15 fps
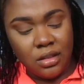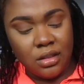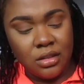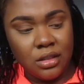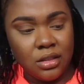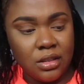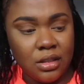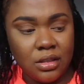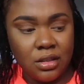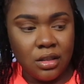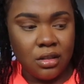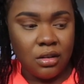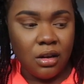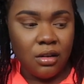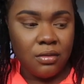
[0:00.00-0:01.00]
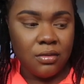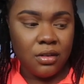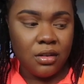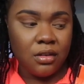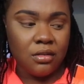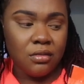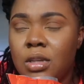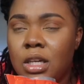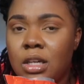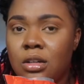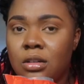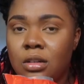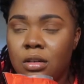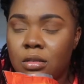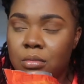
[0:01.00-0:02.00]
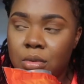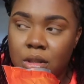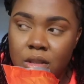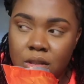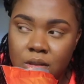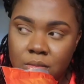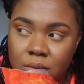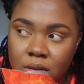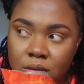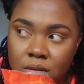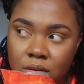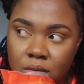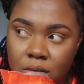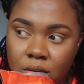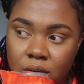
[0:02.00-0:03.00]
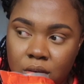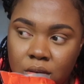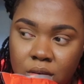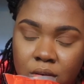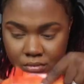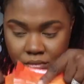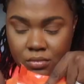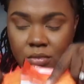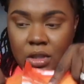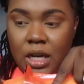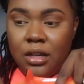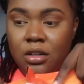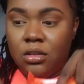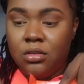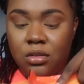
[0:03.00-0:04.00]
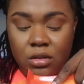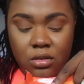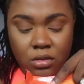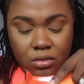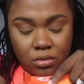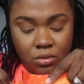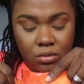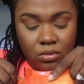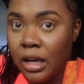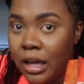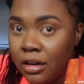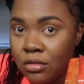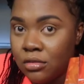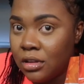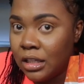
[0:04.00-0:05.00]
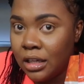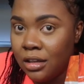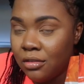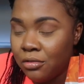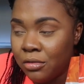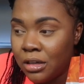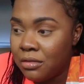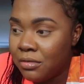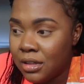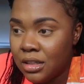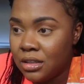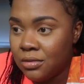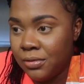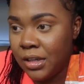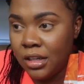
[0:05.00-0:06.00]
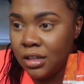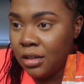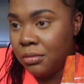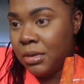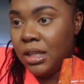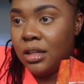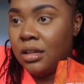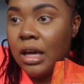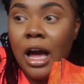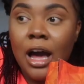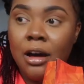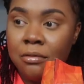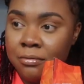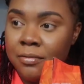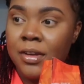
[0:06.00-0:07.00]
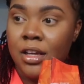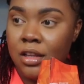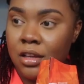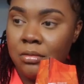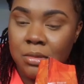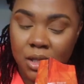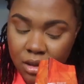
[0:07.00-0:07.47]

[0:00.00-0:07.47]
Is this instant coffee? I don't know, but this smells so good. I don't know. I don't think Raven is failing me. I'm failing